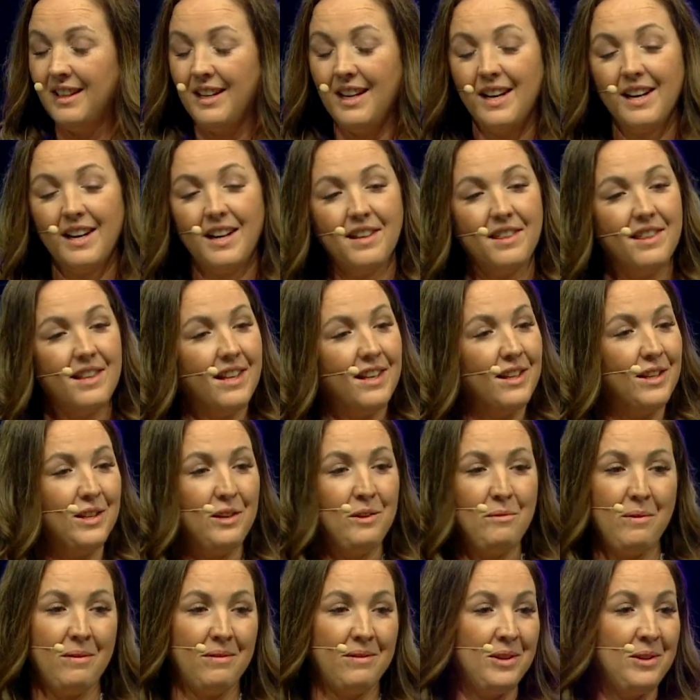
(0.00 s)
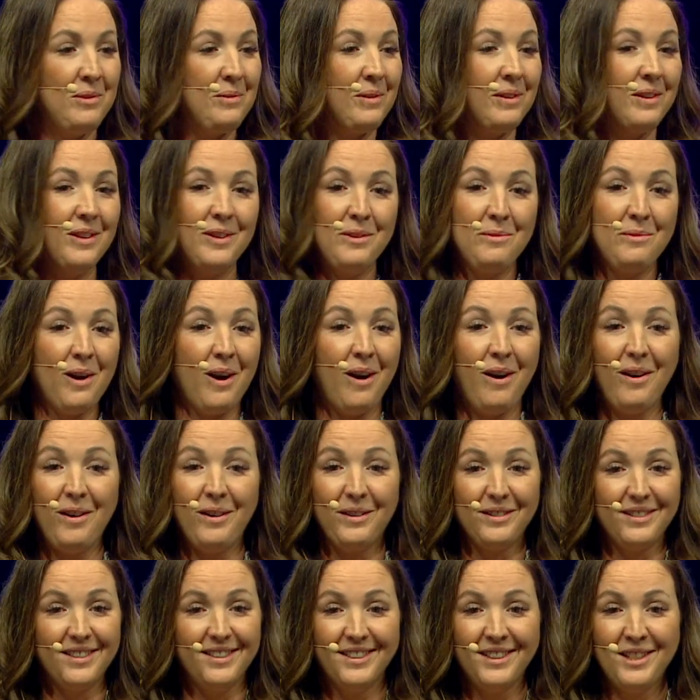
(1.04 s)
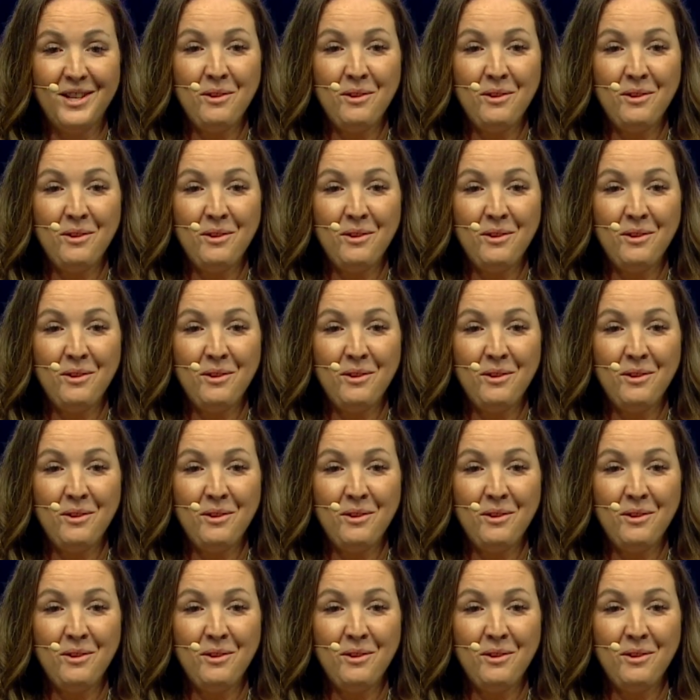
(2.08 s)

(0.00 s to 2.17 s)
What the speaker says: and I think you can't.